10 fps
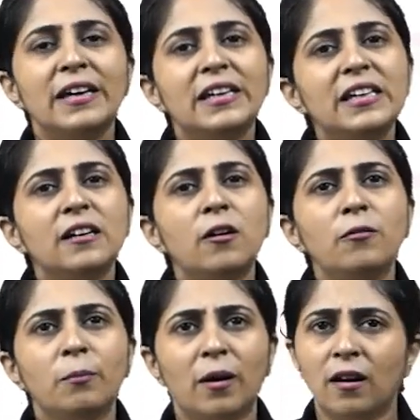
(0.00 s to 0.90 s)
Here
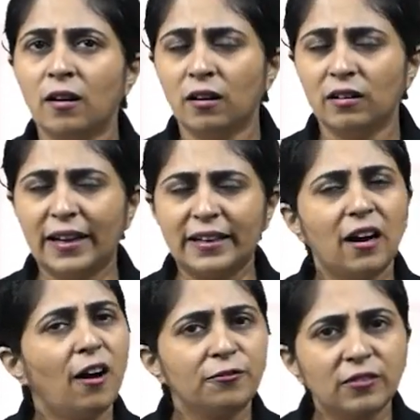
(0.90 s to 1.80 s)
like
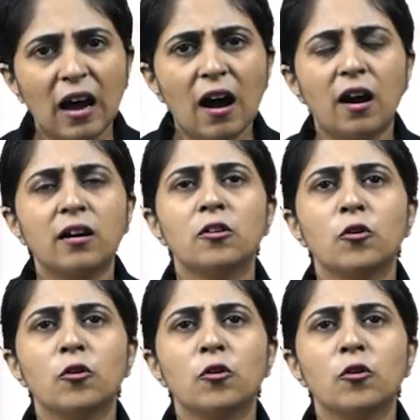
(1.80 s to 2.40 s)
Avatar,